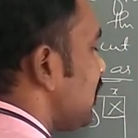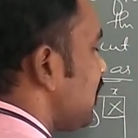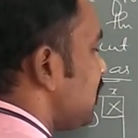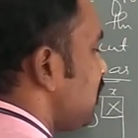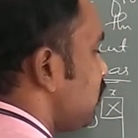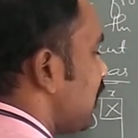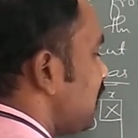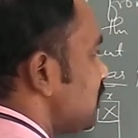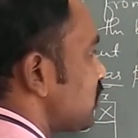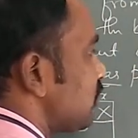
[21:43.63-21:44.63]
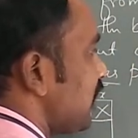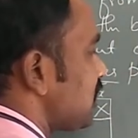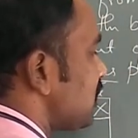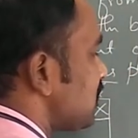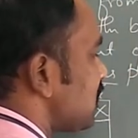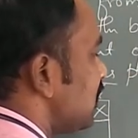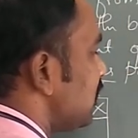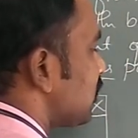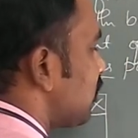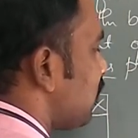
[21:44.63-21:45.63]
18 minus 2x is
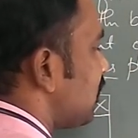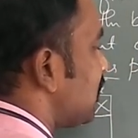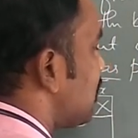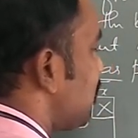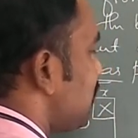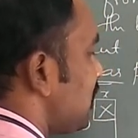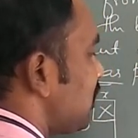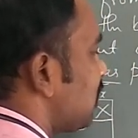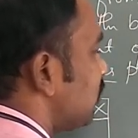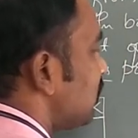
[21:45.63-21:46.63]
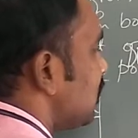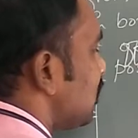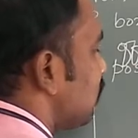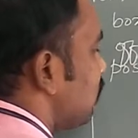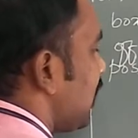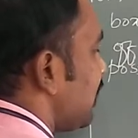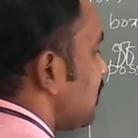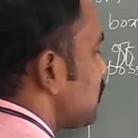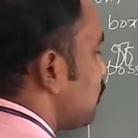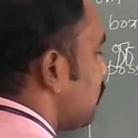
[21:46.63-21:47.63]
the common remaining term.
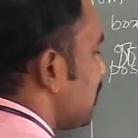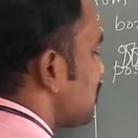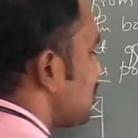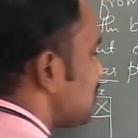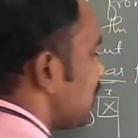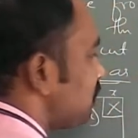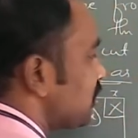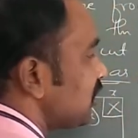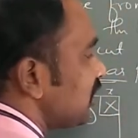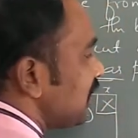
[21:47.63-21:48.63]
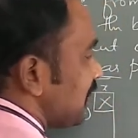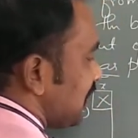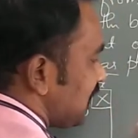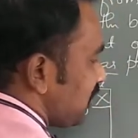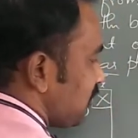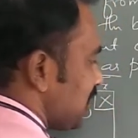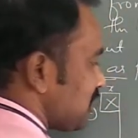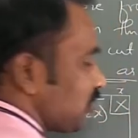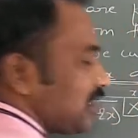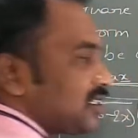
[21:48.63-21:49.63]
Minus 4x is left. 18
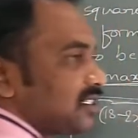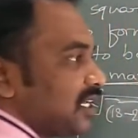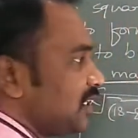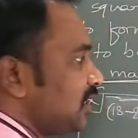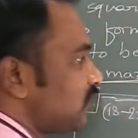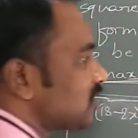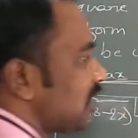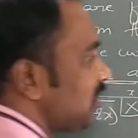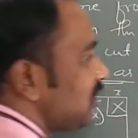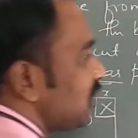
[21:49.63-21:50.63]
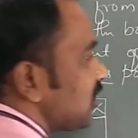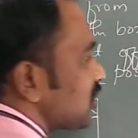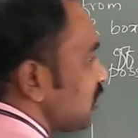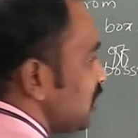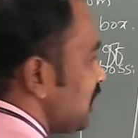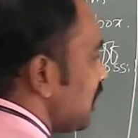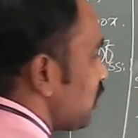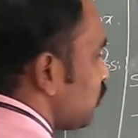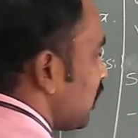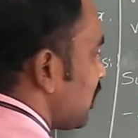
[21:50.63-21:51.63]
minus 2x is already outside. So,
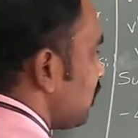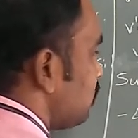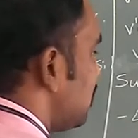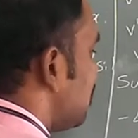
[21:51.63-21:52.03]
here one of